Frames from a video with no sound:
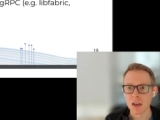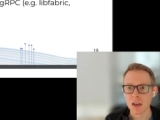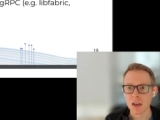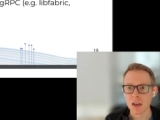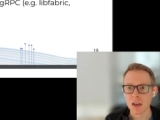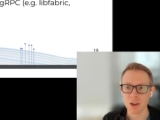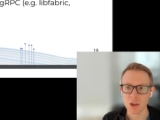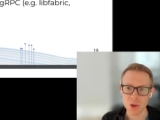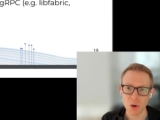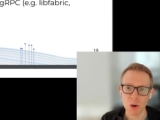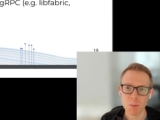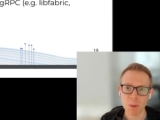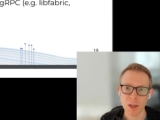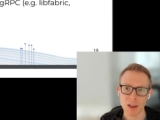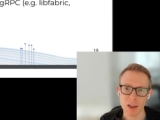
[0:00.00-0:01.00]
uh,
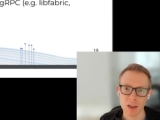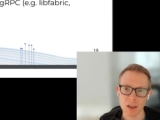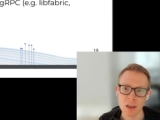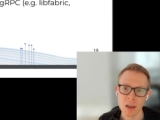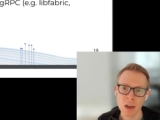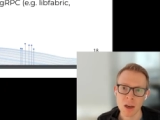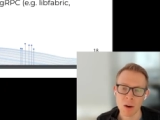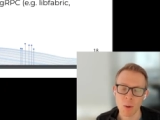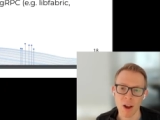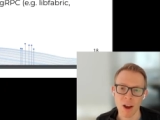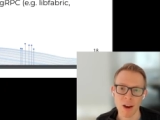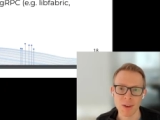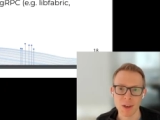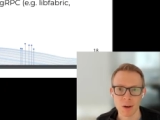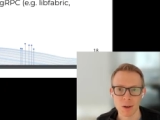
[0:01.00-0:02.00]
control plane while
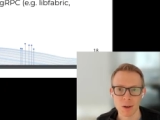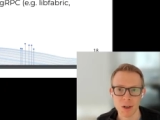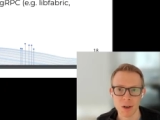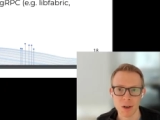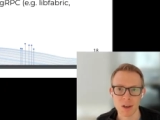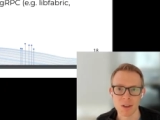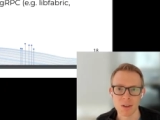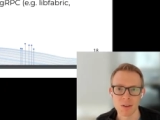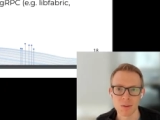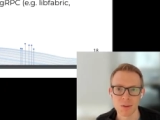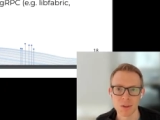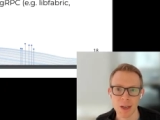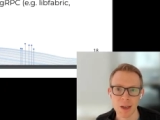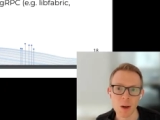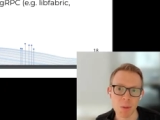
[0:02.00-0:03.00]
having an alternative
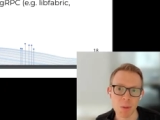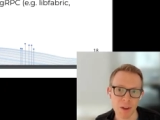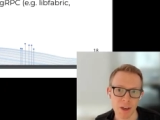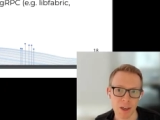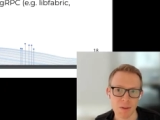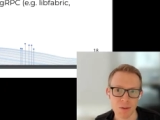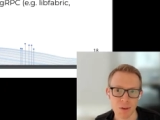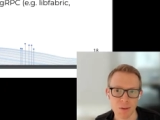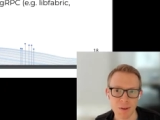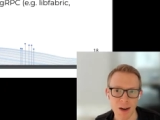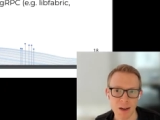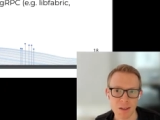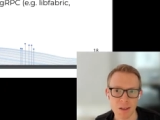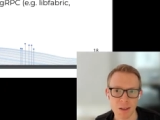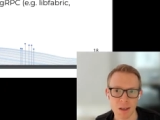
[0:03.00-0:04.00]
data plane for
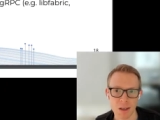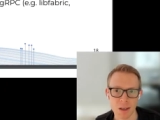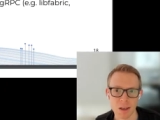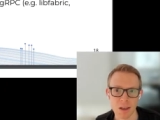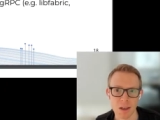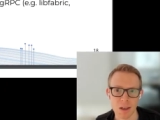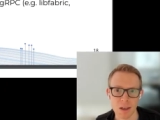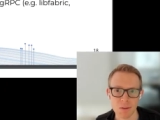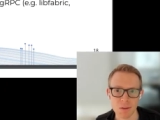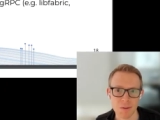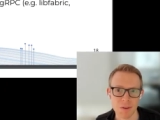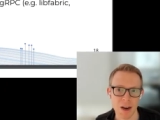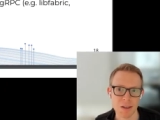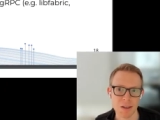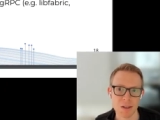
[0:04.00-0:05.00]
faster, uh, for
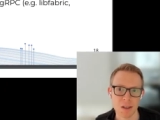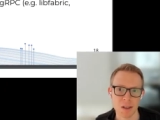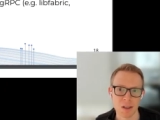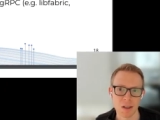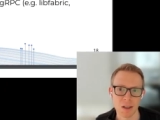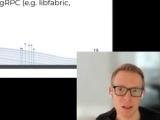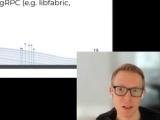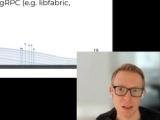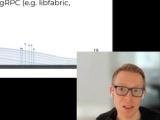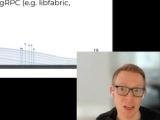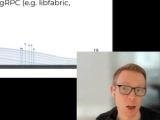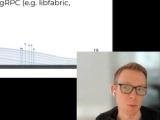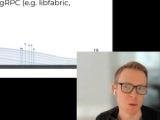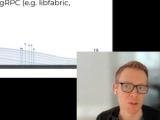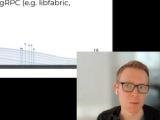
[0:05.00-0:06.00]
faster uh,
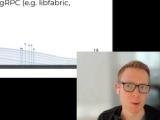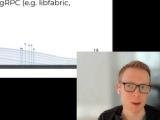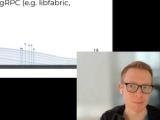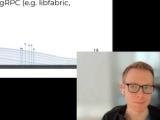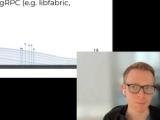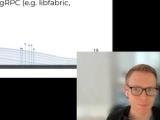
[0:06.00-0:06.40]
data movement.